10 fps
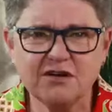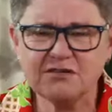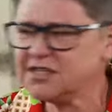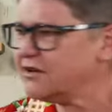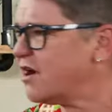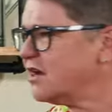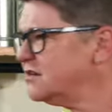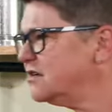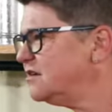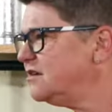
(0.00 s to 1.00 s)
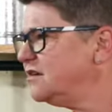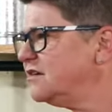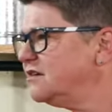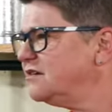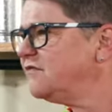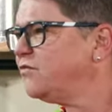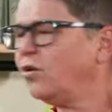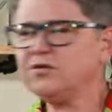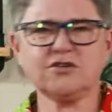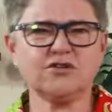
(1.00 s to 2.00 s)
Is that right? If
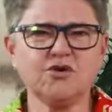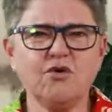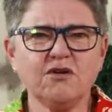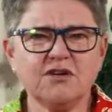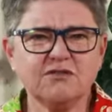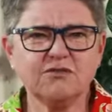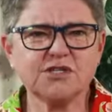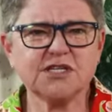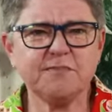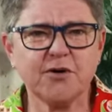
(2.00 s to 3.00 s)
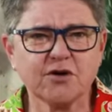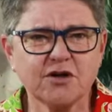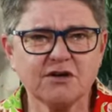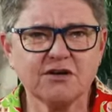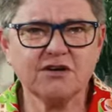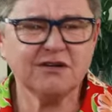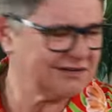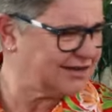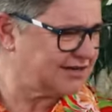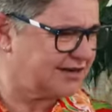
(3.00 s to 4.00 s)
Walls Could Talk? Or was it a book? I don't know.